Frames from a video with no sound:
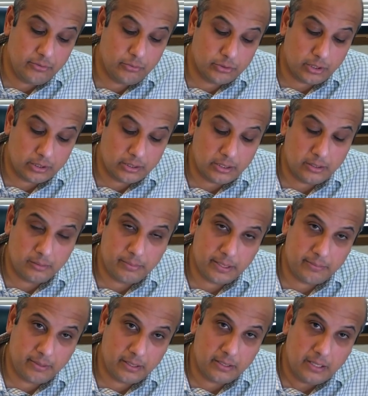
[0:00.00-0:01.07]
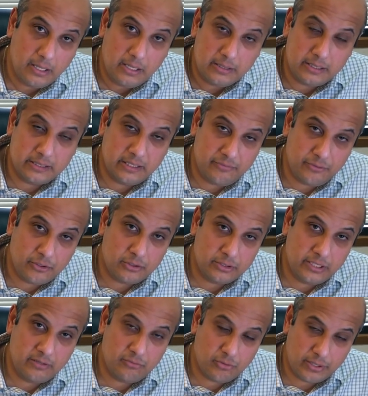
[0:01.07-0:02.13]
We talked a little bit about the
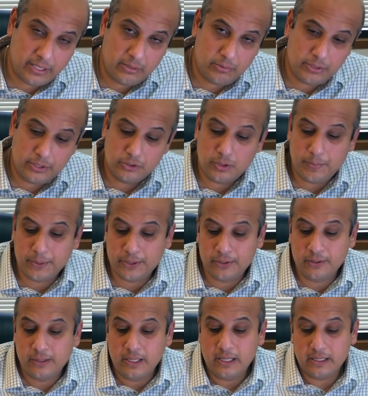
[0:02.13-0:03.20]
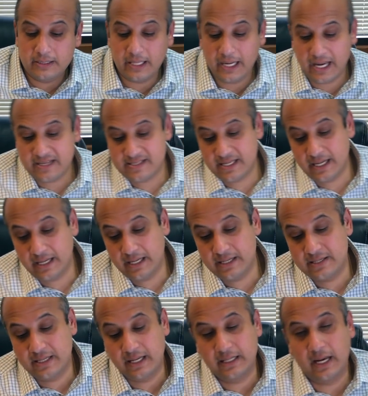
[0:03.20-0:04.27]
difficulty of working with the interpreter. The last thing
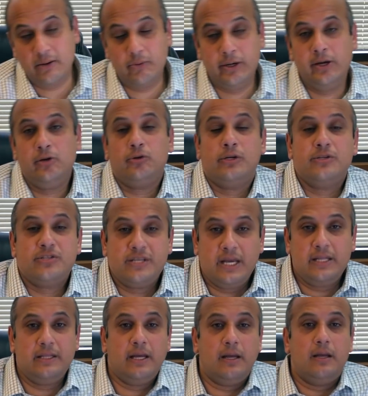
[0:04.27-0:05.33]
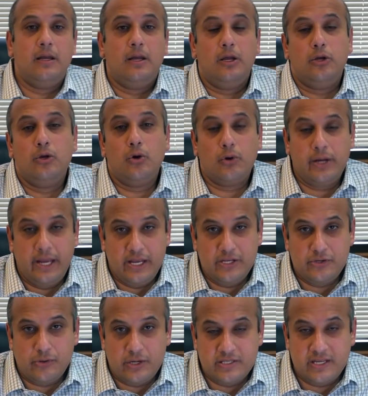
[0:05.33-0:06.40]
is that I want you to understand that your
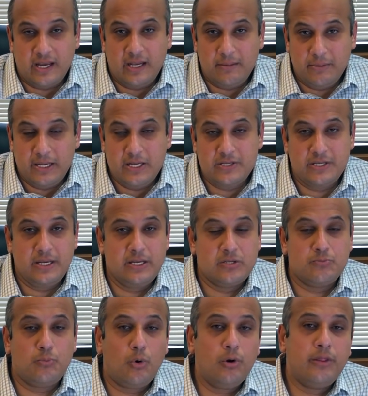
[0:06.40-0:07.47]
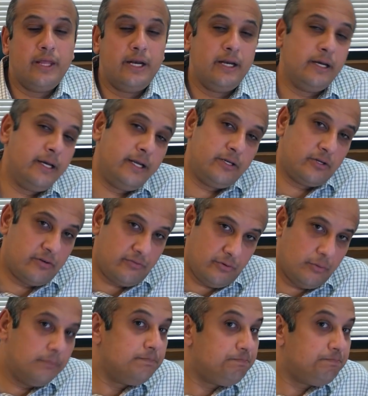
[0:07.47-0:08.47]
case, your asylum case, is more than an interview.